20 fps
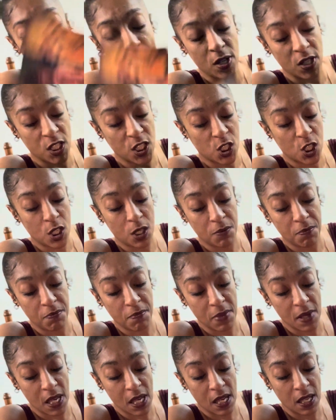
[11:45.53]
it just could
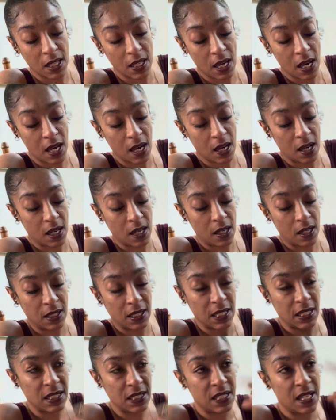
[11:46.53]
be
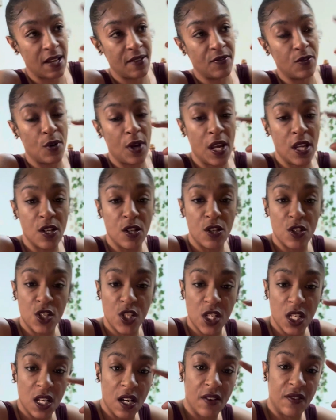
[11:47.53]
the Devil
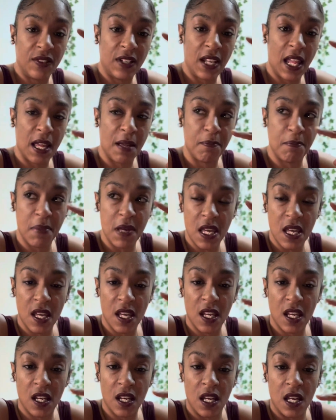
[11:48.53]
energy of like
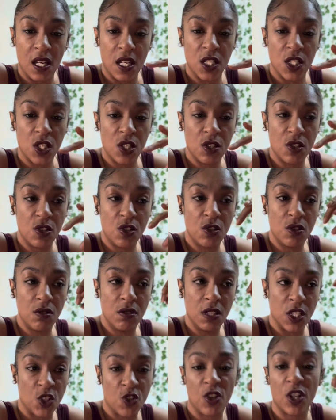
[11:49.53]
being
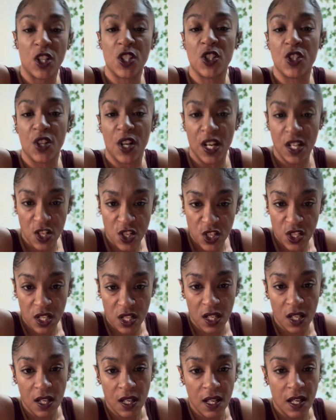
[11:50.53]
the trickster
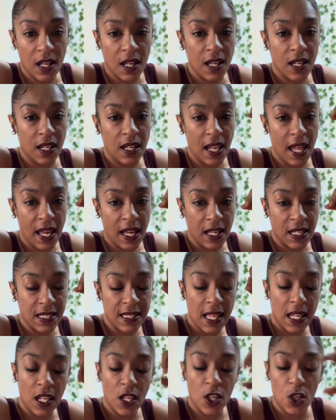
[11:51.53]
energy, like
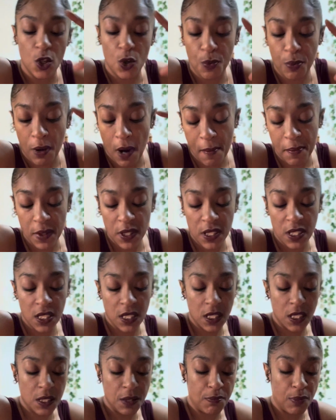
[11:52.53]
selling you
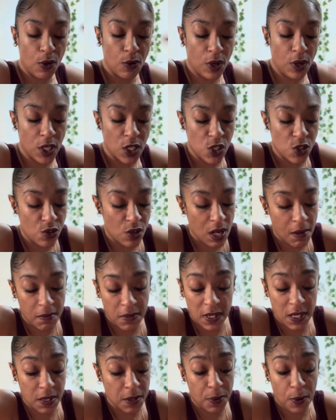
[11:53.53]
promises, broken
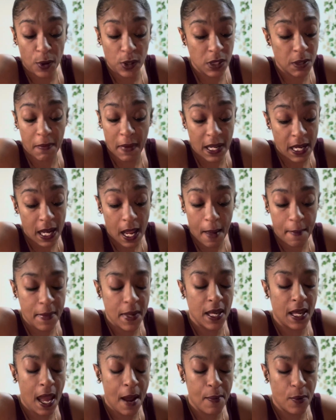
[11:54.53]
dreams. This person may not be
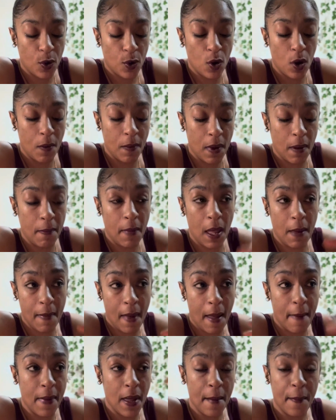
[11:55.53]
a Capricorn, but it
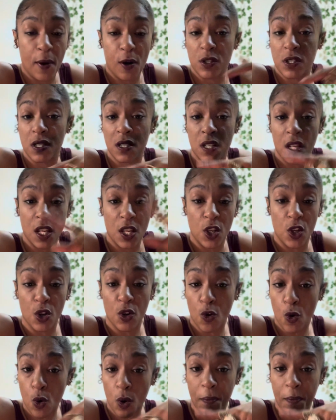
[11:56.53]
may be a person in your
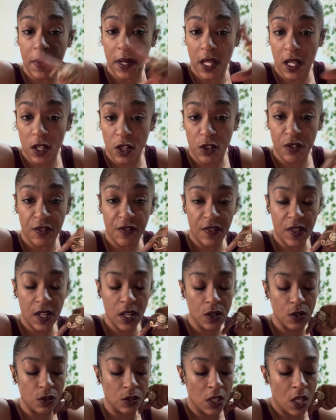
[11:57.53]
orbit, in your
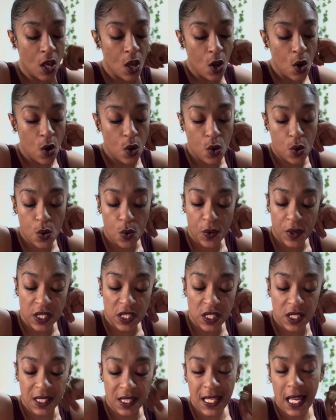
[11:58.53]
field, who
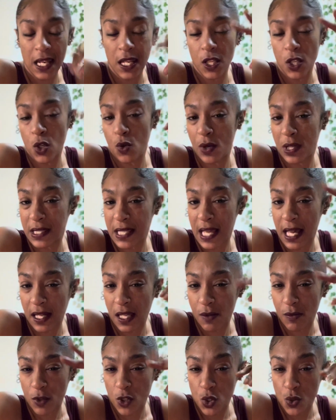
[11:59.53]
is telling you exactly
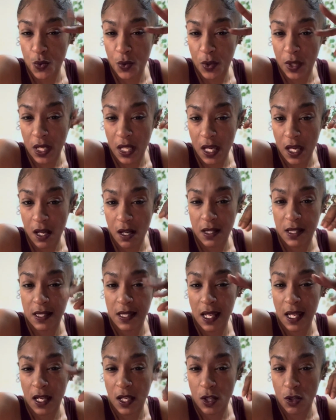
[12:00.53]
what you want to hear,
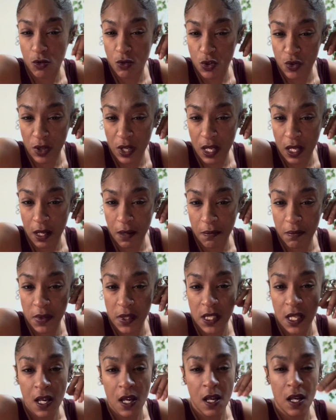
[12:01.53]
selling you dreams,
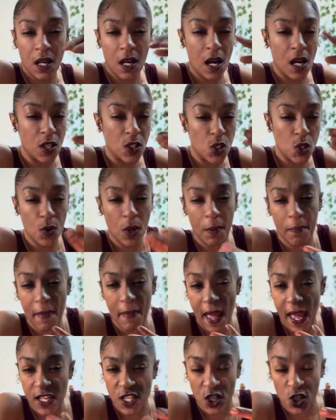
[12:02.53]
doing
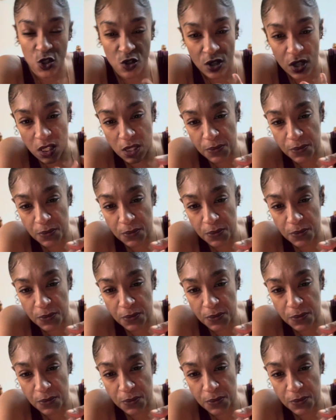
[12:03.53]
magic tricks,